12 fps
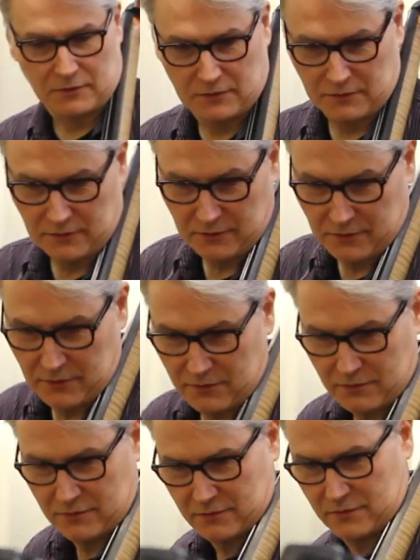We just got a
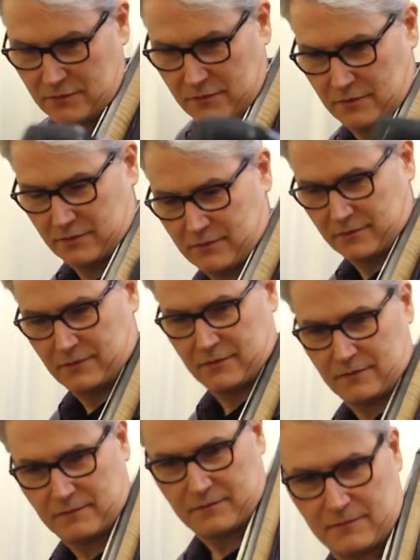new
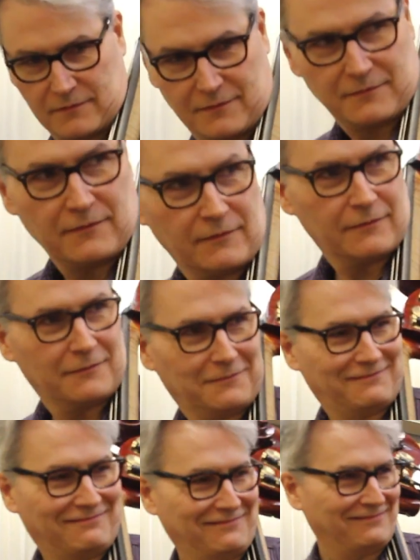Australian
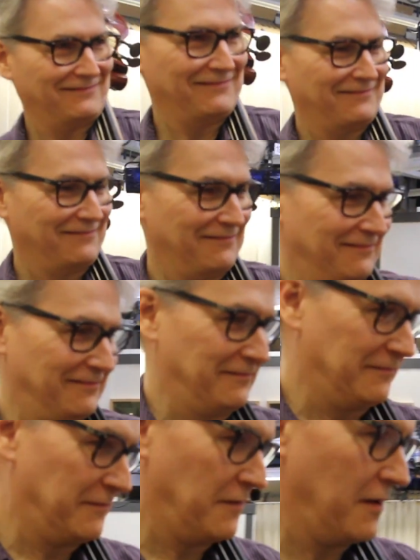colleague on
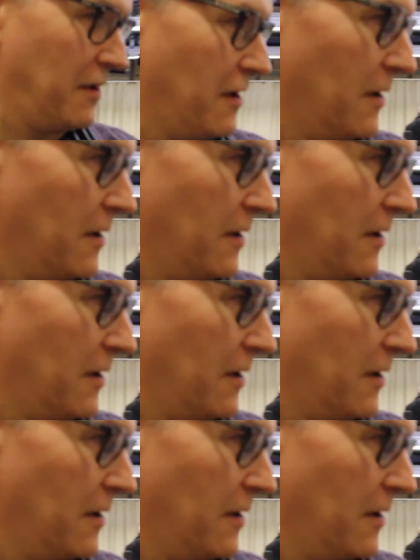trombone,